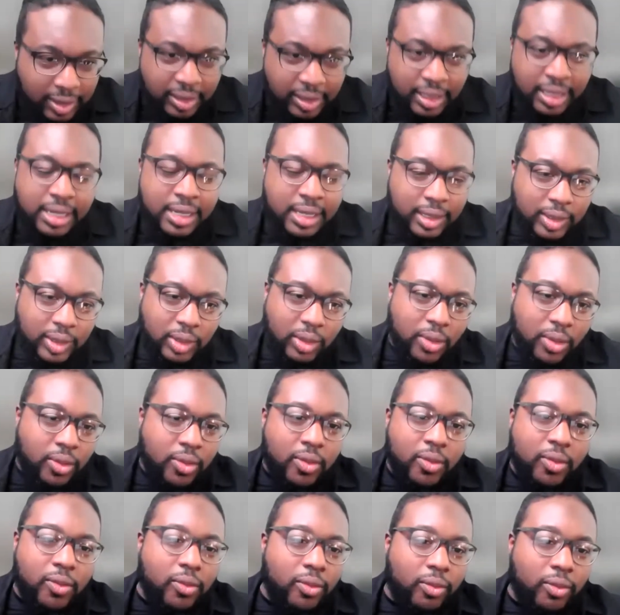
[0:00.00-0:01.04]
So,
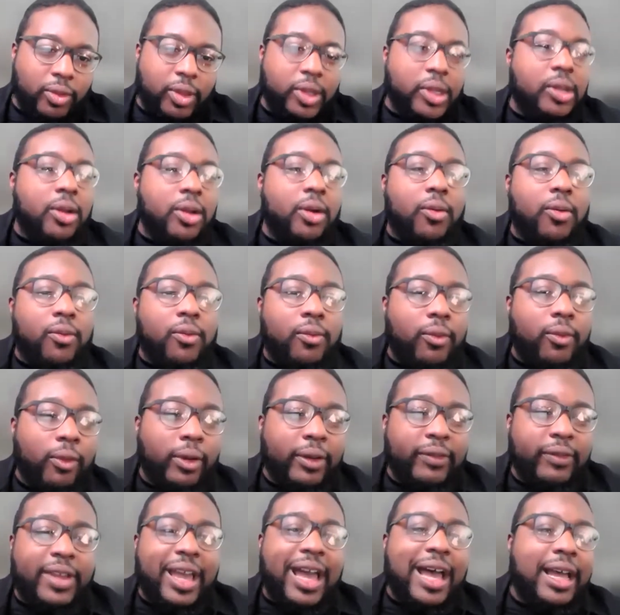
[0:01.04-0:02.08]
we've
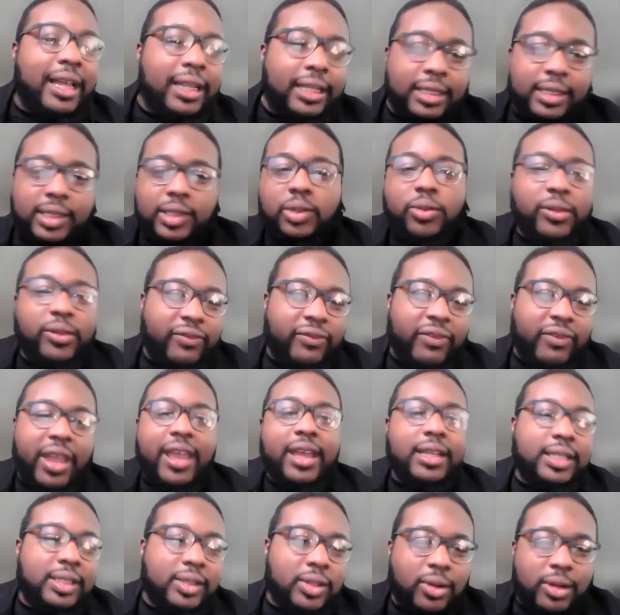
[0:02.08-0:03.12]
gotten so advanced
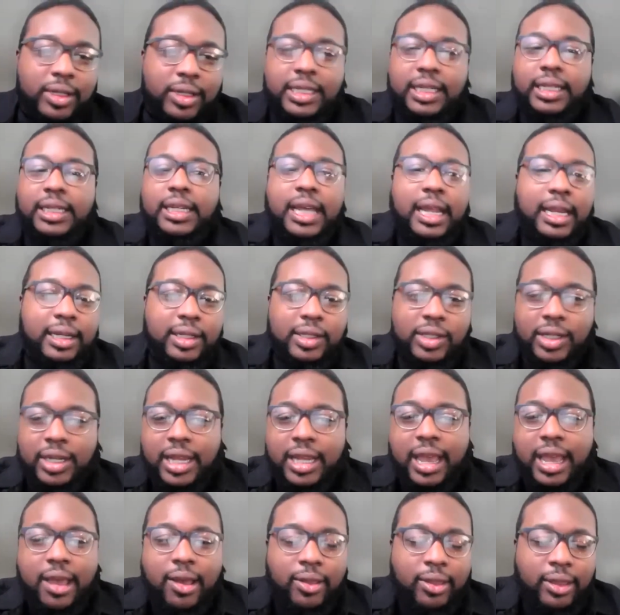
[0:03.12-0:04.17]
to our technology now
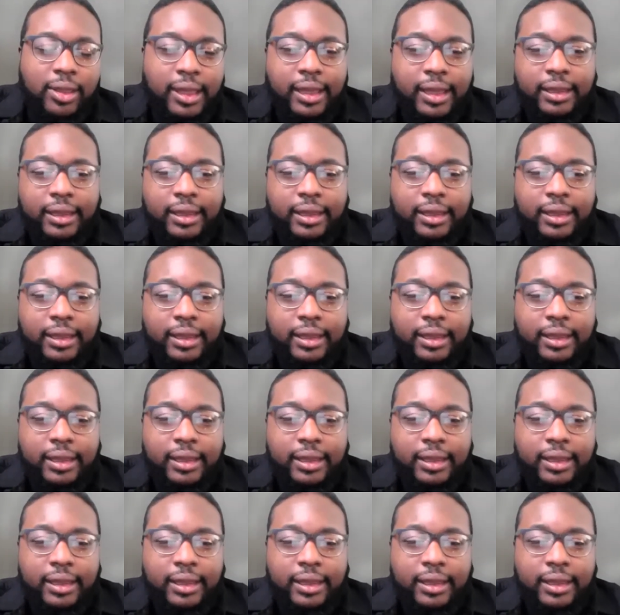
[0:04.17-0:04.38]
that